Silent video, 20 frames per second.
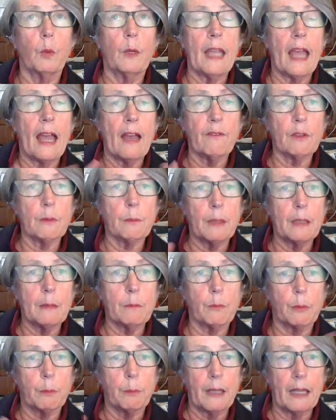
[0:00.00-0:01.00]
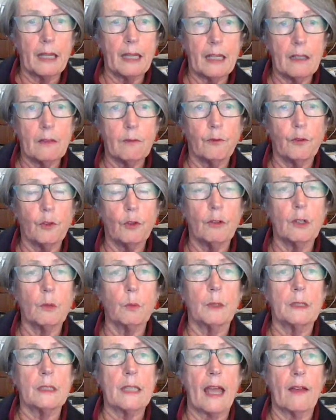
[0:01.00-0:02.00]
we haven't been prepared for
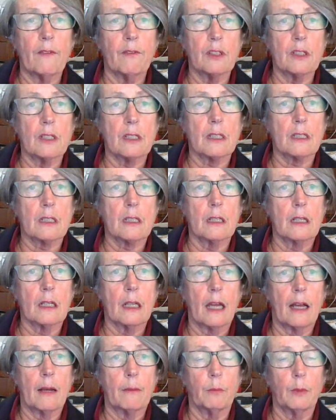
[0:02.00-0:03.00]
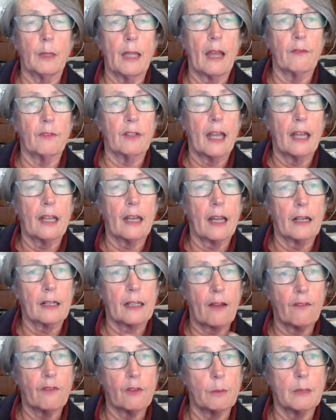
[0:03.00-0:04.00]
it. We haven't had
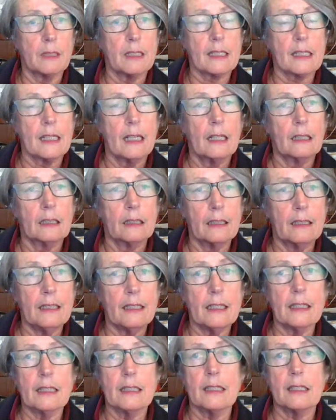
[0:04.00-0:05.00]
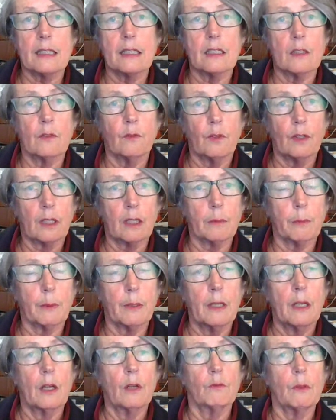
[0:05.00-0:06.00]
our governments leading us to develop
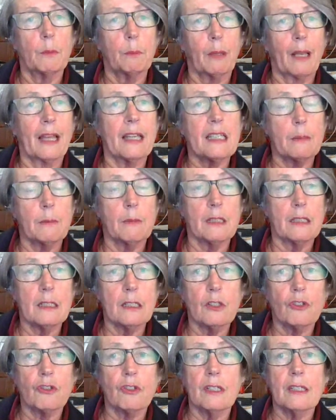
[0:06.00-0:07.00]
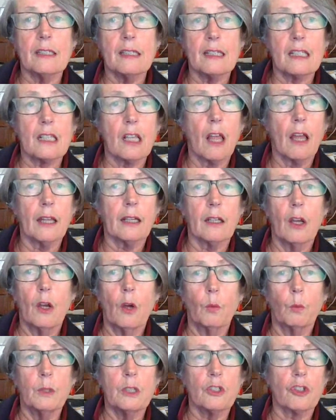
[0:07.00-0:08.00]
replacement industries. It's like
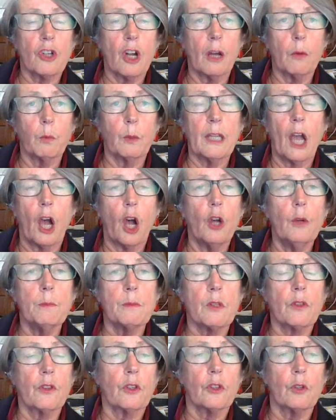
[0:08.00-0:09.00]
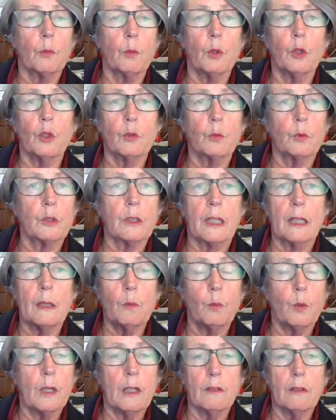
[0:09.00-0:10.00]
we hoped that the world would
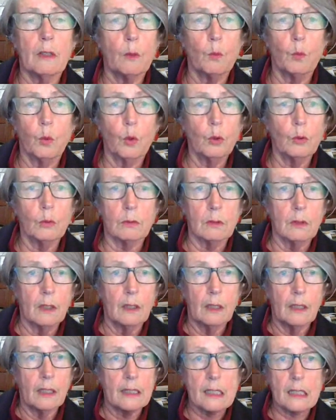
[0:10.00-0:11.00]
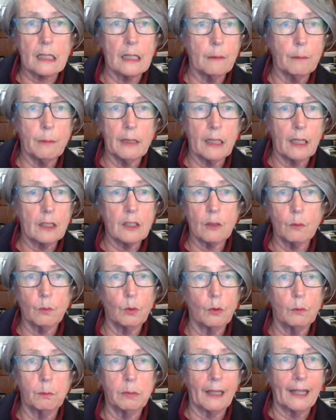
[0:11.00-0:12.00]
keep wearing wool and sleeping under
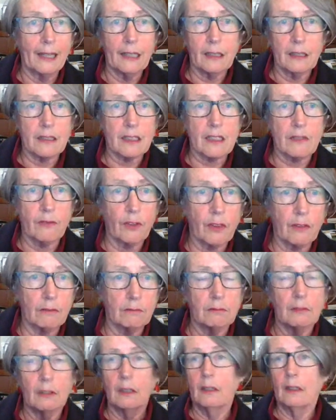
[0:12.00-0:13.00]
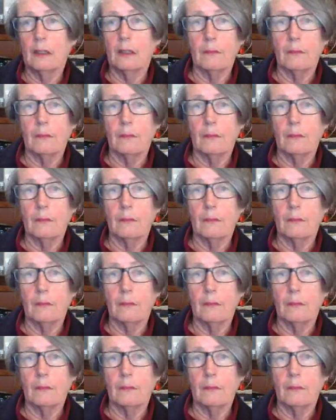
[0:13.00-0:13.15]
wool blankets for the